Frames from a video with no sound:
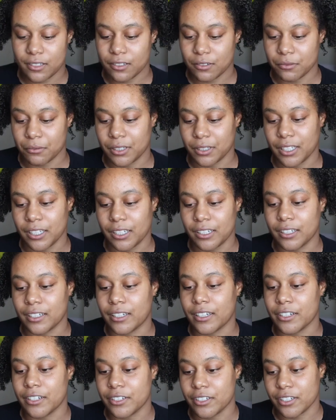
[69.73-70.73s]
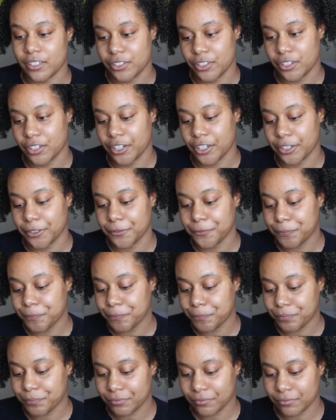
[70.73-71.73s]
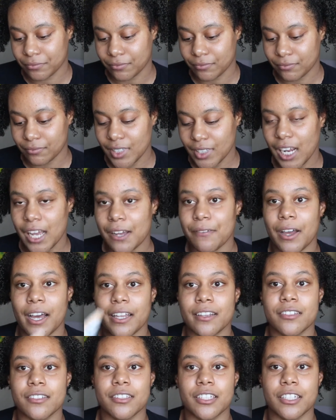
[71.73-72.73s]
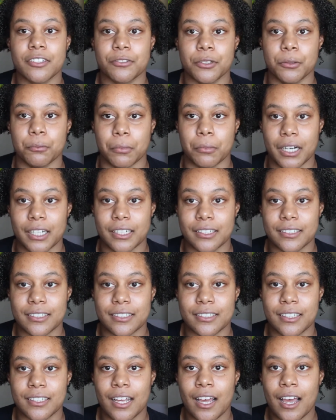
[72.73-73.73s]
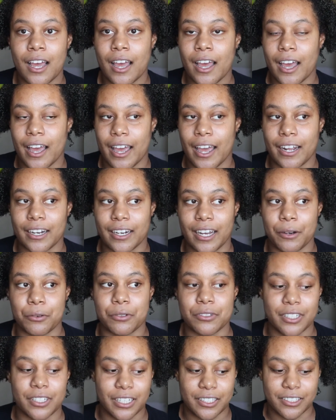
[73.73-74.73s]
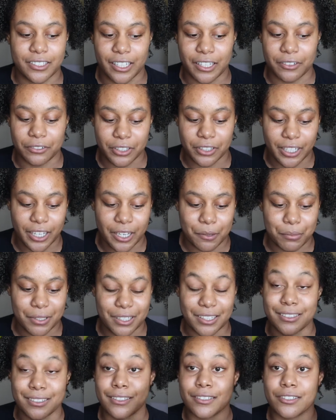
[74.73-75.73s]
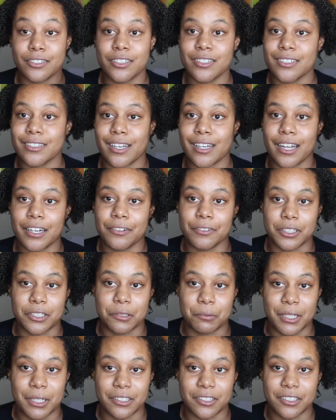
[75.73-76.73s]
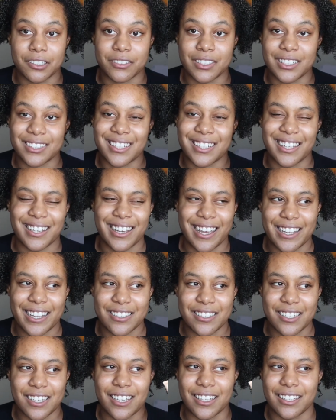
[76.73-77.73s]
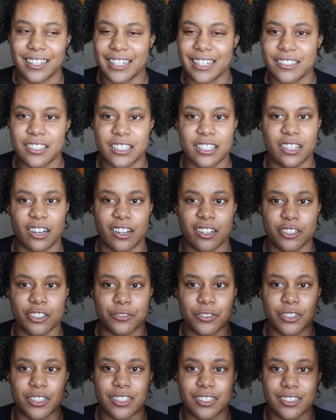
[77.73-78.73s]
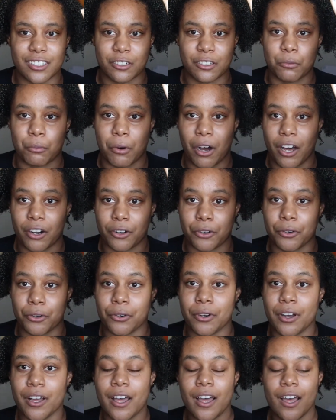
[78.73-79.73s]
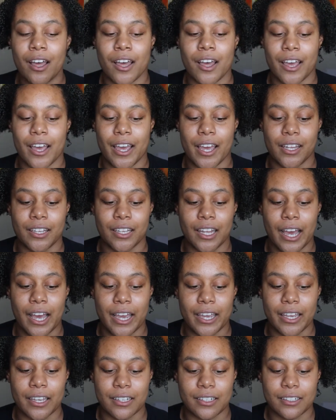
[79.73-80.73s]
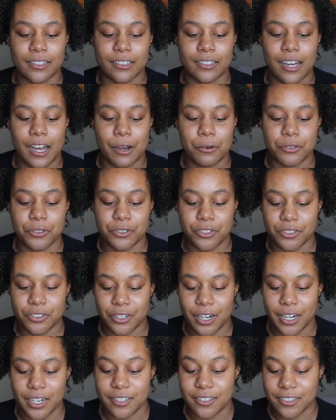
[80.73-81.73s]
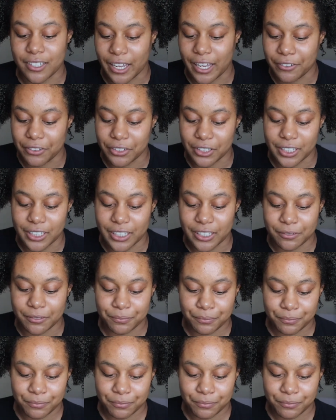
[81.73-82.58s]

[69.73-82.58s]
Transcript: is a really good conditioner I've had this thing for months and I was like savoring it because this shit is kind of expensive. It's like 18, 19 dollars for this little bottle and like I was just trying to savor it